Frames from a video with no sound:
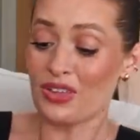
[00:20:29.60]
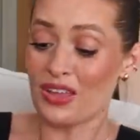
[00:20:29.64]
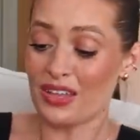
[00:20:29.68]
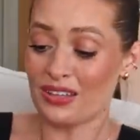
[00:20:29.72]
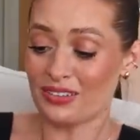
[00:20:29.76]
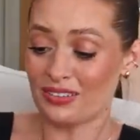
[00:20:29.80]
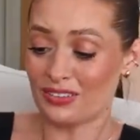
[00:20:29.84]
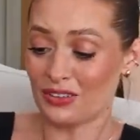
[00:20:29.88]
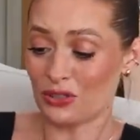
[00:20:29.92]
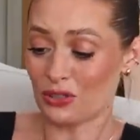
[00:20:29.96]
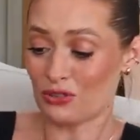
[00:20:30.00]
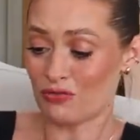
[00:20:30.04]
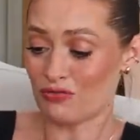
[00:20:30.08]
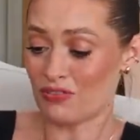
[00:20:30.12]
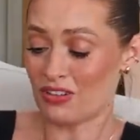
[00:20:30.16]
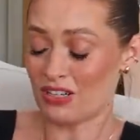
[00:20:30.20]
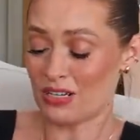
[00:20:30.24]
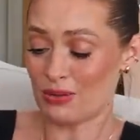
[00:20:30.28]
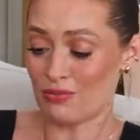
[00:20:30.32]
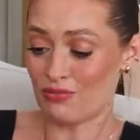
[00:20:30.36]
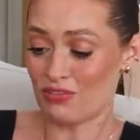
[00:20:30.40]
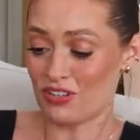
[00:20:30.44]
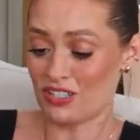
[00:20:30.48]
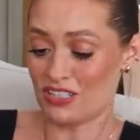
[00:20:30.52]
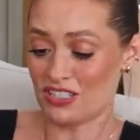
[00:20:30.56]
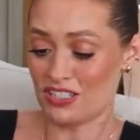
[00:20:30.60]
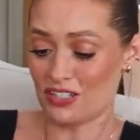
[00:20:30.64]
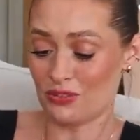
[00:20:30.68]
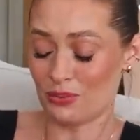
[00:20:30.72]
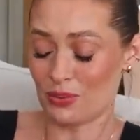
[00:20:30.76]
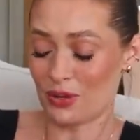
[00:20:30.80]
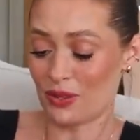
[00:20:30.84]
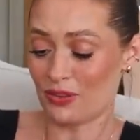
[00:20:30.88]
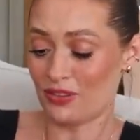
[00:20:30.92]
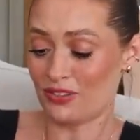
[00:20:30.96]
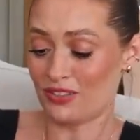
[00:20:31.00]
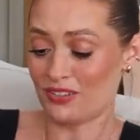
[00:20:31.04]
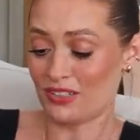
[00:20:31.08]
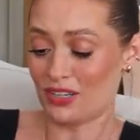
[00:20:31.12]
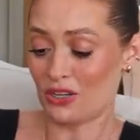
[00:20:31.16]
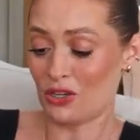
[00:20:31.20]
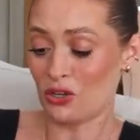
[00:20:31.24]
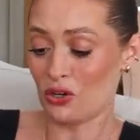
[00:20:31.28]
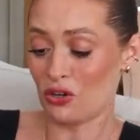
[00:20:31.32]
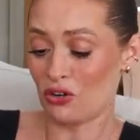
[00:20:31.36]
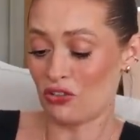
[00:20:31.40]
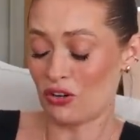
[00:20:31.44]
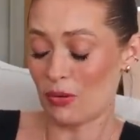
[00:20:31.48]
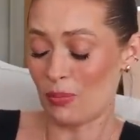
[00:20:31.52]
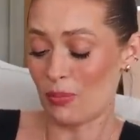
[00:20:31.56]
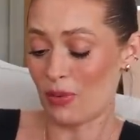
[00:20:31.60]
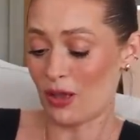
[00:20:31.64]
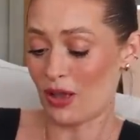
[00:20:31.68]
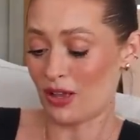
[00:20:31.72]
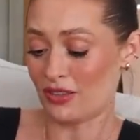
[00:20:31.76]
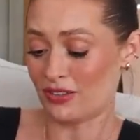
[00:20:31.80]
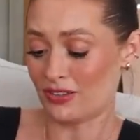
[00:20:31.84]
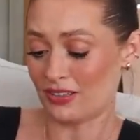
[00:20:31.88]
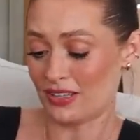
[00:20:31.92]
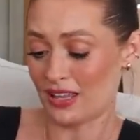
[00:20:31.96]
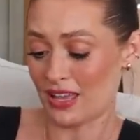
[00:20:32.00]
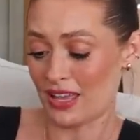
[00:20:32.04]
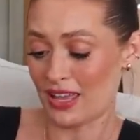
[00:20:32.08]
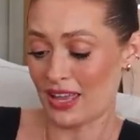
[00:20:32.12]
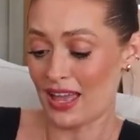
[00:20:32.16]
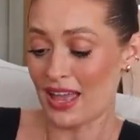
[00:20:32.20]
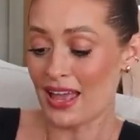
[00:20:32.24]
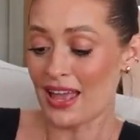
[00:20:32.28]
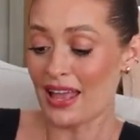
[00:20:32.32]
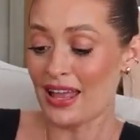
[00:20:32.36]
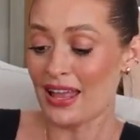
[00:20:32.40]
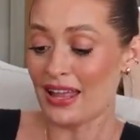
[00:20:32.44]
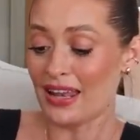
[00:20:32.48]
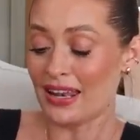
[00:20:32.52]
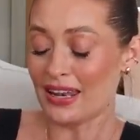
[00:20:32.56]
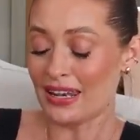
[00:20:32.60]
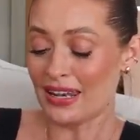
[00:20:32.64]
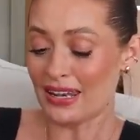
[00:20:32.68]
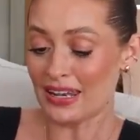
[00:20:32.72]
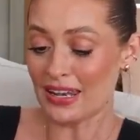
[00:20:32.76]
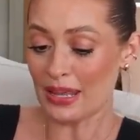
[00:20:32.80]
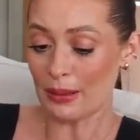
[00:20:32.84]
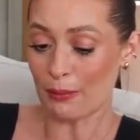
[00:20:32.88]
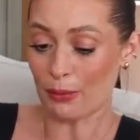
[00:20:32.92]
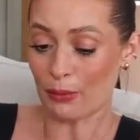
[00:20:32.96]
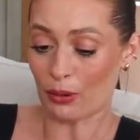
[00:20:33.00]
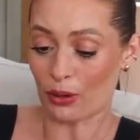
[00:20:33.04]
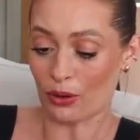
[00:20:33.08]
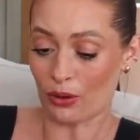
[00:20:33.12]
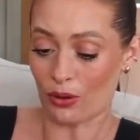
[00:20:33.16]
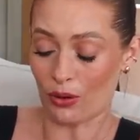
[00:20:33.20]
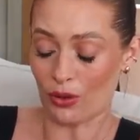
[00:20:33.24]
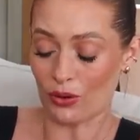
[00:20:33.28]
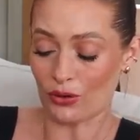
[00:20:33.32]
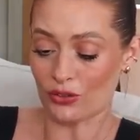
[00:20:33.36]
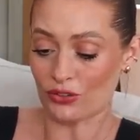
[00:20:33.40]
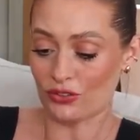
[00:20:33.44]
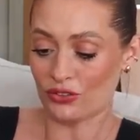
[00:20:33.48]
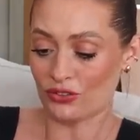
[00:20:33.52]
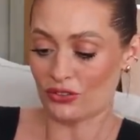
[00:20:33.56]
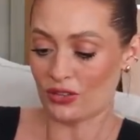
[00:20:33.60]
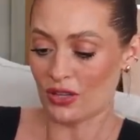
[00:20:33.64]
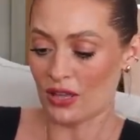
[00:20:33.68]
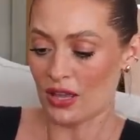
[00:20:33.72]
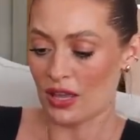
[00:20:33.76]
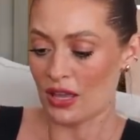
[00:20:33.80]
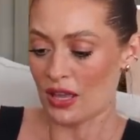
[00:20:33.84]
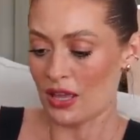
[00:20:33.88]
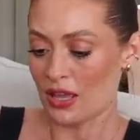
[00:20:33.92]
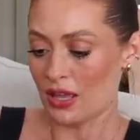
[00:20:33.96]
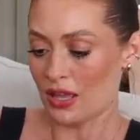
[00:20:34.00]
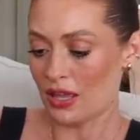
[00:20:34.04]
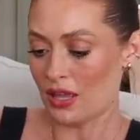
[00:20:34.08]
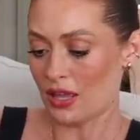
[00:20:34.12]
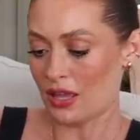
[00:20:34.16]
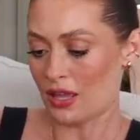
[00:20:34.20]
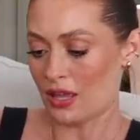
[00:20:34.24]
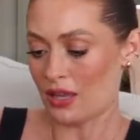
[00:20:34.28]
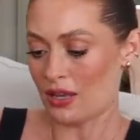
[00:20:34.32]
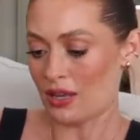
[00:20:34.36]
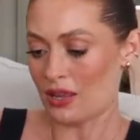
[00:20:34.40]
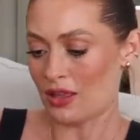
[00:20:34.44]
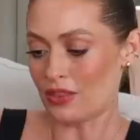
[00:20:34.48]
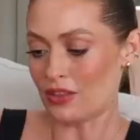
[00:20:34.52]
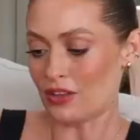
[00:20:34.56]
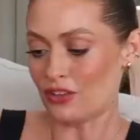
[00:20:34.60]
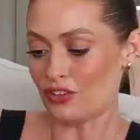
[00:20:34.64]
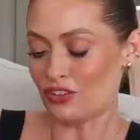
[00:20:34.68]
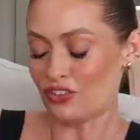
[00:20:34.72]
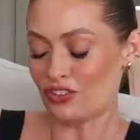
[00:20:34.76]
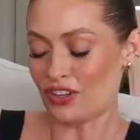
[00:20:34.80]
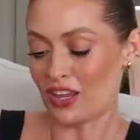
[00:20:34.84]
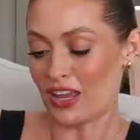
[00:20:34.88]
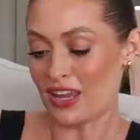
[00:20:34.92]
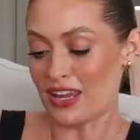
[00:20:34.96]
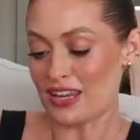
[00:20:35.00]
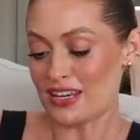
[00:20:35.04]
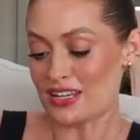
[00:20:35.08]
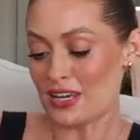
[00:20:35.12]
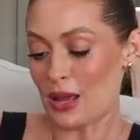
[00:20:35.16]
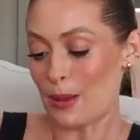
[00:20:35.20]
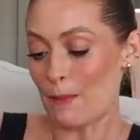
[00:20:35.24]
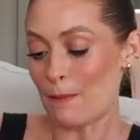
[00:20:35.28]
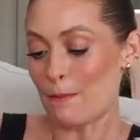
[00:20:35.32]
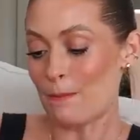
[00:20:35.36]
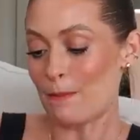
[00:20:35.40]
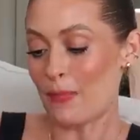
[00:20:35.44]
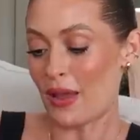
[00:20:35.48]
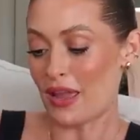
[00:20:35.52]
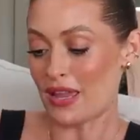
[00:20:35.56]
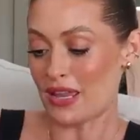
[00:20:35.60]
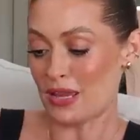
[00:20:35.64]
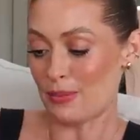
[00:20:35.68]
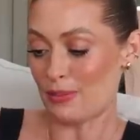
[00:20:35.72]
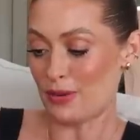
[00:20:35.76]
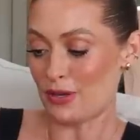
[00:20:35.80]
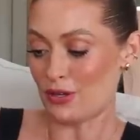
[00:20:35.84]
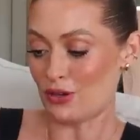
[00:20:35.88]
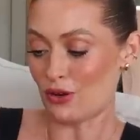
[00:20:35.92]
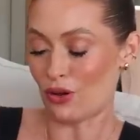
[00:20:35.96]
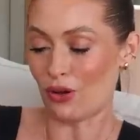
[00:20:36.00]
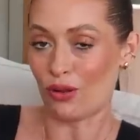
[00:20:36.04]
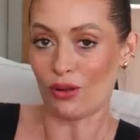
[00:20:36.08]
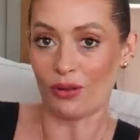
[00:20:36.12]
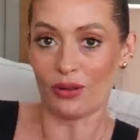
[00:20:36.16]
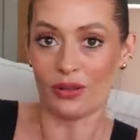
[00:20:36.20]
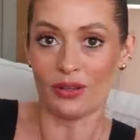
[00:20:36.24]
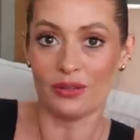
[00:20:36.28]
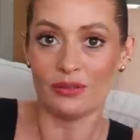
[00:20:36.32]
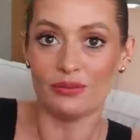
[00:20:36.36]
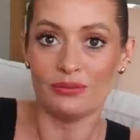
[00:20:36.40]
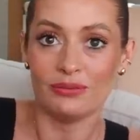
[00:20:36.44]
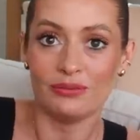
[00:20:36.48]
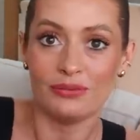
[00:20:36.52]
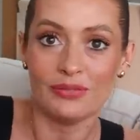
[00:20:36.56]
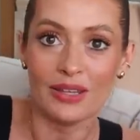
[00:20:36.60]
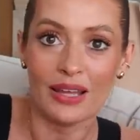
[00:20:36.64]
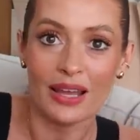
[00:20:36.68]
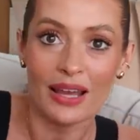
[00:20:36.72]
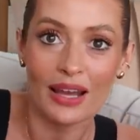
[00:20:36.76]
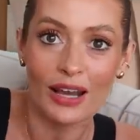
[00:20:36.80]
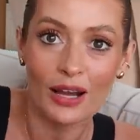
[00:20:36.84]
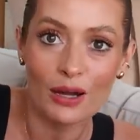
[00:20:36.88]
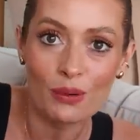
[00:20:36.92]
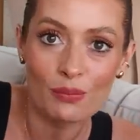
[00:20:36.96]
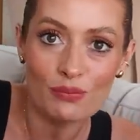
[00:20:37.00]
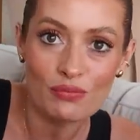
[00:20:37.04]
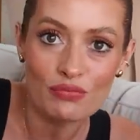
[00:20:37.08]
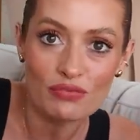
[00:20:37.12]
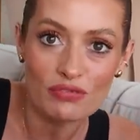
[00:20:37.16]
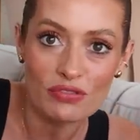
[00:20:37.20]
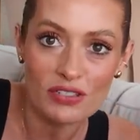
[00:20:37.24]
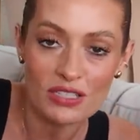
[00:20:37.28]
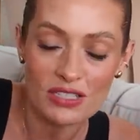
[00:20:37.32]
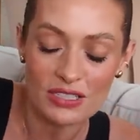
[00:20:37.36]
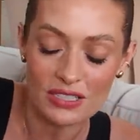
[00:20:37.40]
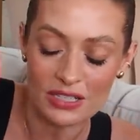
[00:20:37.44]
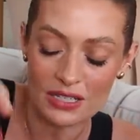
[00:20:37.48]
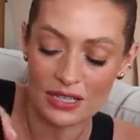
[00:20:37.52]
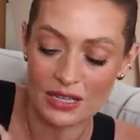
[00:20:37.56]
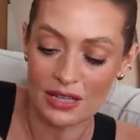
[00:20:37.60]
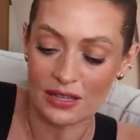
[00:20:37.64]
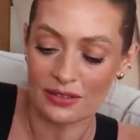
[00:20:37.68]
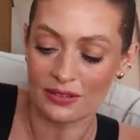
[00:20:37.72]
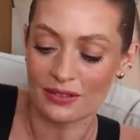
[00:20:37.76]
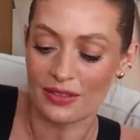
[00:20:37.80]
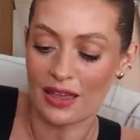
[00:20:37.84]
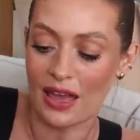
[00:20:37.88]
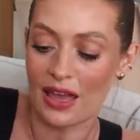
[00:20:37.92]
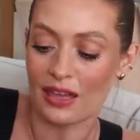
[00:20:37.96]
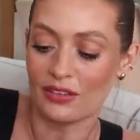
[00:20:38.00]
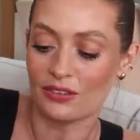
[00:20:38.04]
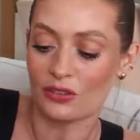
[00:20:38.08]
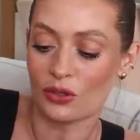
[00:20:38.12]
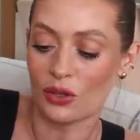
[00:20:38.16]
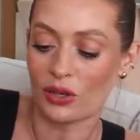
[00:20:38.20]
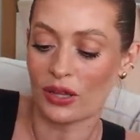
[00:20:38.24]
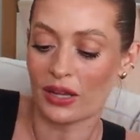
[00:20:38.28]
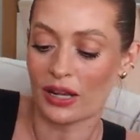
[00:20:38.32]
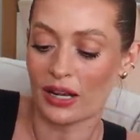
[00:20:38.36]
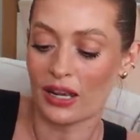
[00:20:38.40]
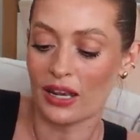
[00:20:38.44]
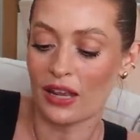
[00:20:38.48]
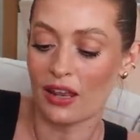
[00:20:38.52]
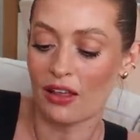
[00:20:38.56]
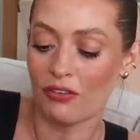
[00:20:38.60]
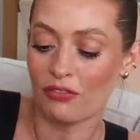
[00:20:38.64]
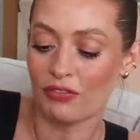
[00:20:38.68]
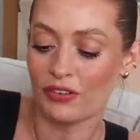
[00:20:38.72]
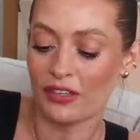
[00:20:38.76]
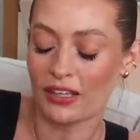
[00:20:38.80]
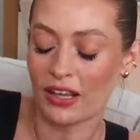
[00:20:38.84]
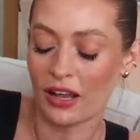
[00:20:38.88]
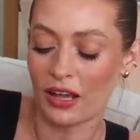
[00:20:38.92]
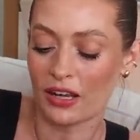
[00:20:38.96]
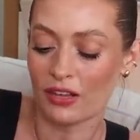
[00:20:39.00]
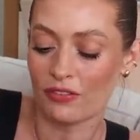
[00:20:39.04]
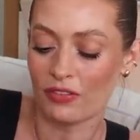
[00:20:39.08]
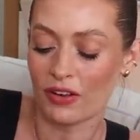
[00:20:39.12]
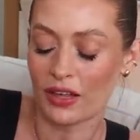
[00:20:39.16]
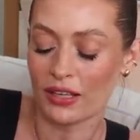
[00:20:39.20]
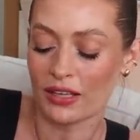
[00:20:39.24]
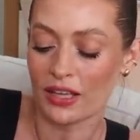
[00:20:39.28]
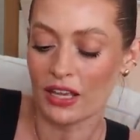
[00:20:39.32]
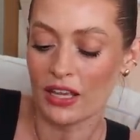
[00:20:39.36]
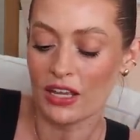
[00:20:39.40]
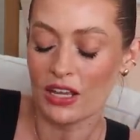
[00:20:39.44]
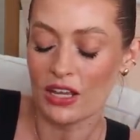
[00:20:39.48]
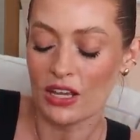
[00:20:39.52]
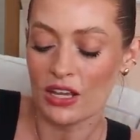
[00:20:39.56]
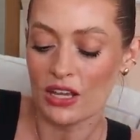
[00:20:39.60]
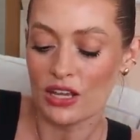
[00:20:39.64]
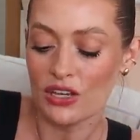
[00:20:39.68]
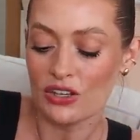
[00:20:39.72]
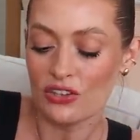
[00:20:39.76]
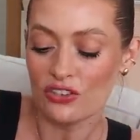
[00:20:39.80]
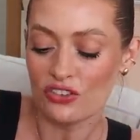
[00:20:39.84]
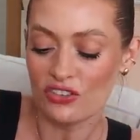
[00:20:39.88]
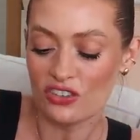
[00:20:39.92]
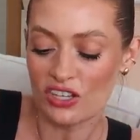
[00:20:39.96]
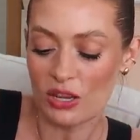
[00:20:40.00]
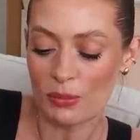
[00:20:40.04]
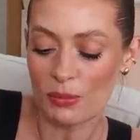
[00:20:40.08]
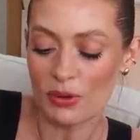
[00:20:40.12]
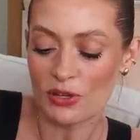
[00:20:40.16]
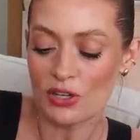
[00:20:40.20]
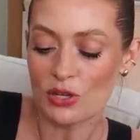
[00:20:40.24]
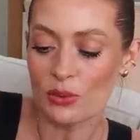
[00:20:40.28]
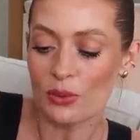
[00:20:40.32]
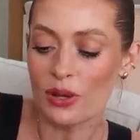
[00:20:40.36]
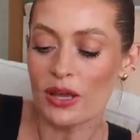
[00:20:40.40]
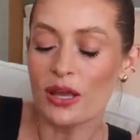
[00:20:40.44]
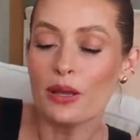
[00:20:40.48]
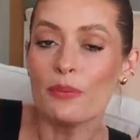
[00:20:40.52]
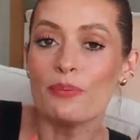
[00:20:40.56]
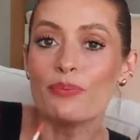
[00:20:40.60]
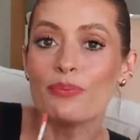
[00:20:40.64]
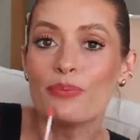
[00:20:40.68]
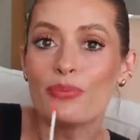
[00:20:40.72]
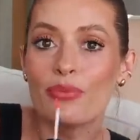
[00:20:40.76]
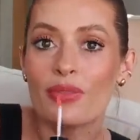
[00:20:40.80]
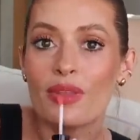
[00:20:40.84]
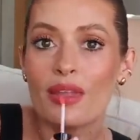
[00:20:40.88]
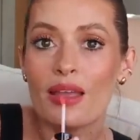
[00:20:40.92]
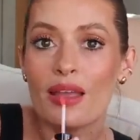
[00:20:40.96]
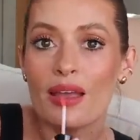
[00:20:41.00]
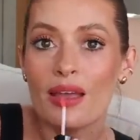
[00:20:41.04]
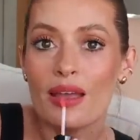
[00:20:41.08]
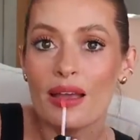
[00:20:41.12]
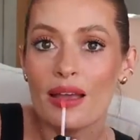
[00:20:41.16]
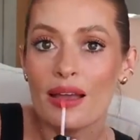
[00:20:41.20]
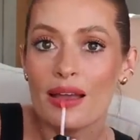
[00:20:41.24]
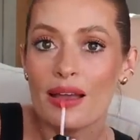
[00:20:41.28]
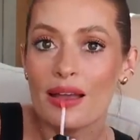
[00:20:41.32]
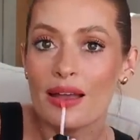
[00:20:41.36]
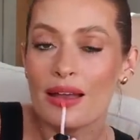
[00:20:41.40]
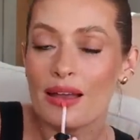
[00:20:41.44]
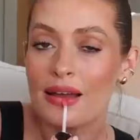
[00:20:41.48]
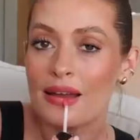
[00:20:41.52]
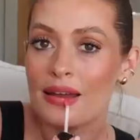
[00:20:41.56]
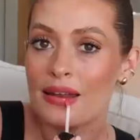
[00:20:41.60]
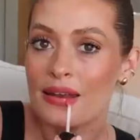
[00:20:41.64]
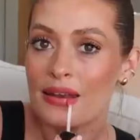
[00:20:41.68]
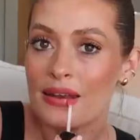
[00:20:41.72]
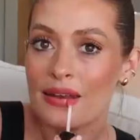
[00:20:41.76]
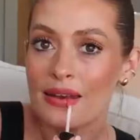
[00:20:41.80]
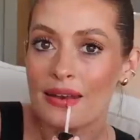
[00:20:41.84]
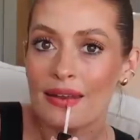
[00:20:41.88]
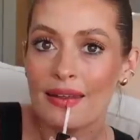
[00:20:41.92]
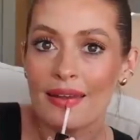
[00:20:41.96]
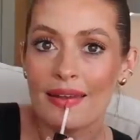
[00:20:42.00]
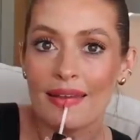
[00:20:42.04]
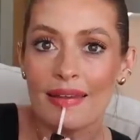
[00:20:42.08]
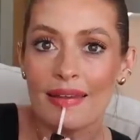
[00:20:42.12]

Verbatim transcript: this looked really pretty as well, this Laura Mercier lip gloss in the shade Baby Doll. How pretty is that? It's got like a lovely kind of like shimmer to it. And